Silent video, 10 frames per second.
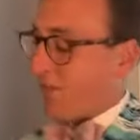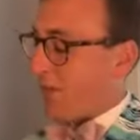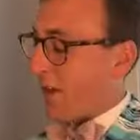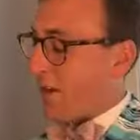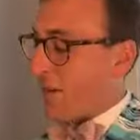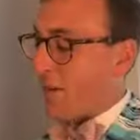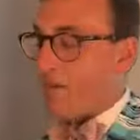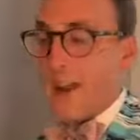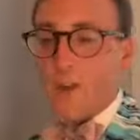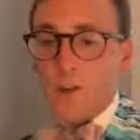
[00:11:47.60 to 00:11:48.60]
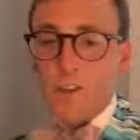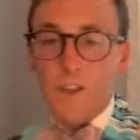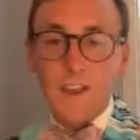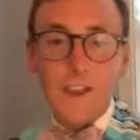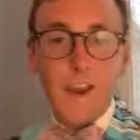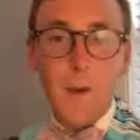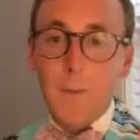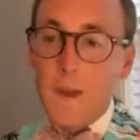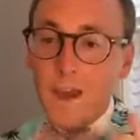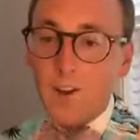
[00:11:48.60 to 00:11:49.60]
for the upcoming faculty thing, and I'll be
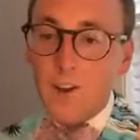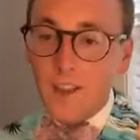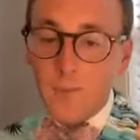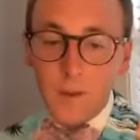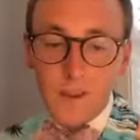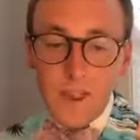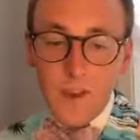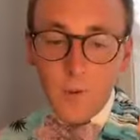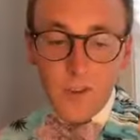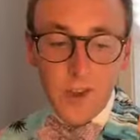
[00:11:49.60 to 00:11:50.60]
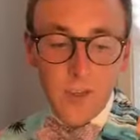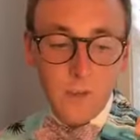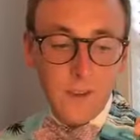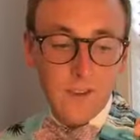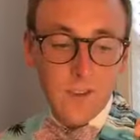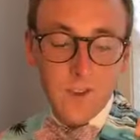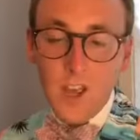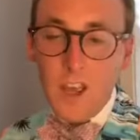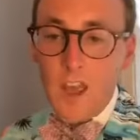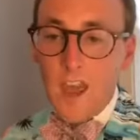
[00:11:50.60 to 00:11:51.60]
back here next Monday with another message.
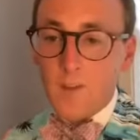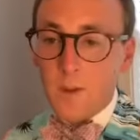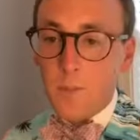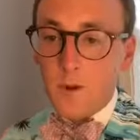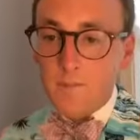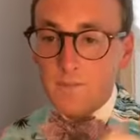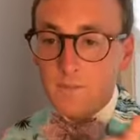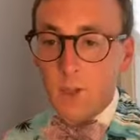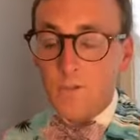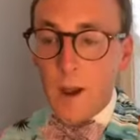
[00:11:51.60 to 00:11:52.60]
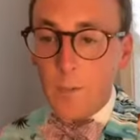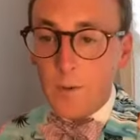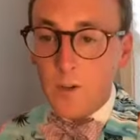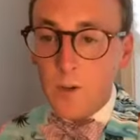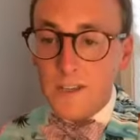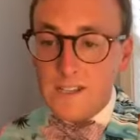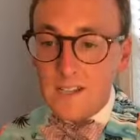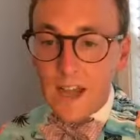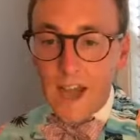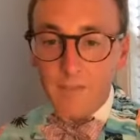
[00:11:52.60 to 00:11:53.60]
And remember, look for opportunities to
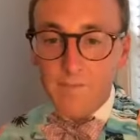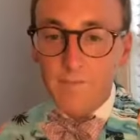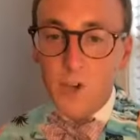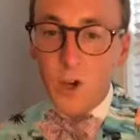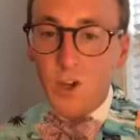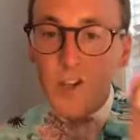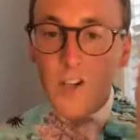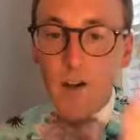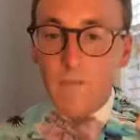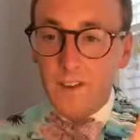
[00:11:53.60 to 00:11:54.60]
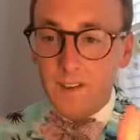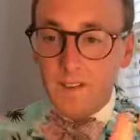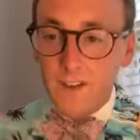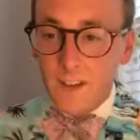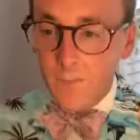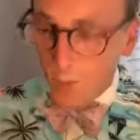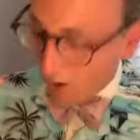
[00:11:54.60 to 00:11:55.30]
laugh. Courage and confidence. Love you